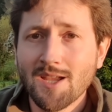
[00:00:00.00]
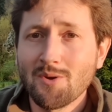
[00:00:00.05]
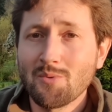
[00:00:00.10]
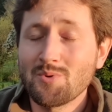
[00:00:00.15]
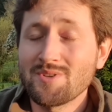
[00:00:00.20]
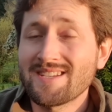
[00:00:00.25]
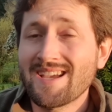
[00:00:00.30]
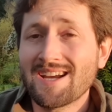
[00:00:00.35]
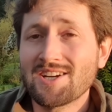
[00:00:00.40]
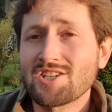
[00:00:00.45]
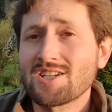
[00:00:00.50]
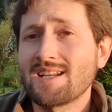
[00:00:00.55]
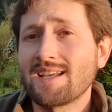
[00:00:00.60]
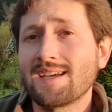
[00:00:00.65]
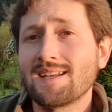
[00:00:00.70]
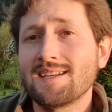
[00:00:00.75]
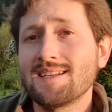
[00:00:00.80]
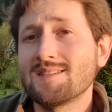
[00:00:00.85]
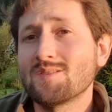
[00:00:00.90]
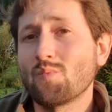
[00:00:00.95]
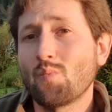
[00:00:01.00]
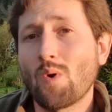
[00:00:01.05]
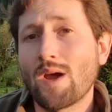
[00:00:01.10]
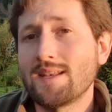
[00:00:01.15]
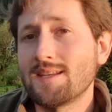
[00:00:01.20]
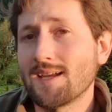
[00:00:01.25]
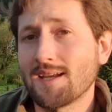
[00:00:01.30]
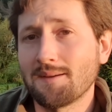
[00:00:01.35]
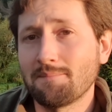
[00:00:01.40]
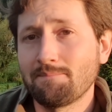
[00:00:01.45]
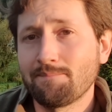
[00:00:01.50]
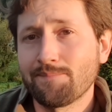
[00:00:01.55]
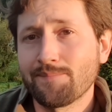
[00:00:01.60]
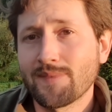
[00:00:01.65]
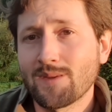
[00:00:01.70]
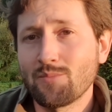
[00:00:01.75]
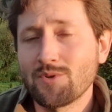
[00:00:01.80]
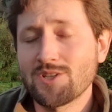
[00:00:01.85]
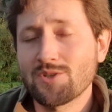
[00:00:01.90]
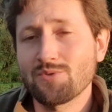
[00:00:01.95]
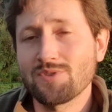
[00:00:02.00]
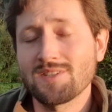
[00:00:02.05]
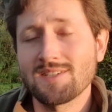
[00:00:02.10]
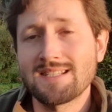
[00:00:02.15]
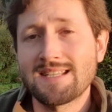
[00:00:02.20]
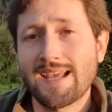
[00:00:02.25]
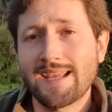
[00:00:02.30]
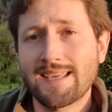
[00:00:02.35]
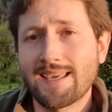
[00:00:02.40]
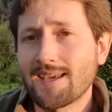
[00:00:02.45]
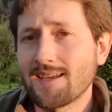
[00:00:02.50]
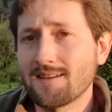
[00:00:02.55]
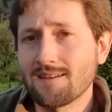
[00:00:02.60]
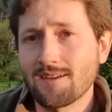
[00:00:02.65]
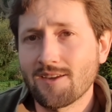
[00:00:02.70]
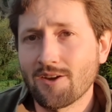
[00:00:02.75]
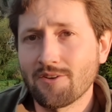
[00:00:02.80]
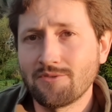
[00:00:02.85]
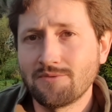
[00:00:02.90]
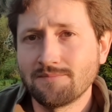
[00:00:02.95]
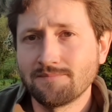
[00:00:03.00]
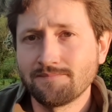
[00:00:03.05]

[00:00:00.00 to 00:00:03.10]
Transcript: was actually at his wedding, which was a decade ago.